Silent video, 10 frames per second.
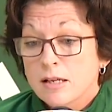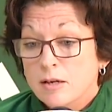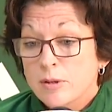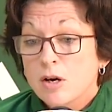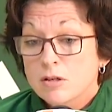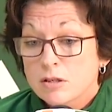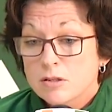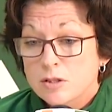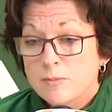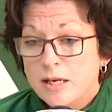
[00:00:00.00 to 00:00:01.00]
Like we go to her
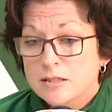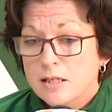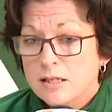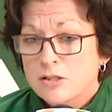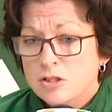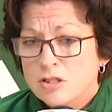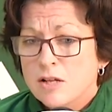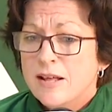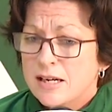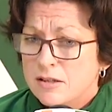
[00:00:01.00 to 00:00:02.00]
and she makes it. And then she's
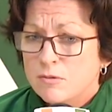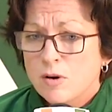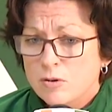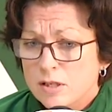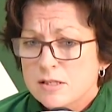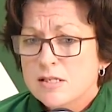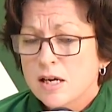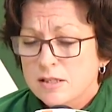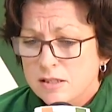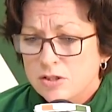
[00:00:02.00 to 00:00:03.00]
done that on the road a
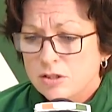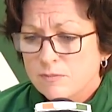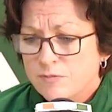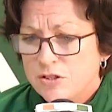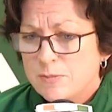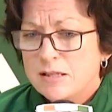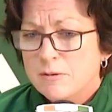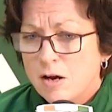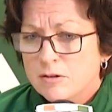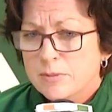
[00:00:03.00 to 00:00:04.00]
ton this year. She's made
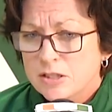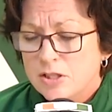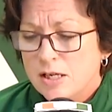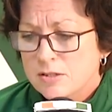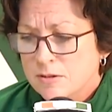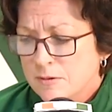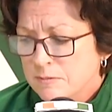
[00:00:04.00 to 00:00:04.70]
all the big shots.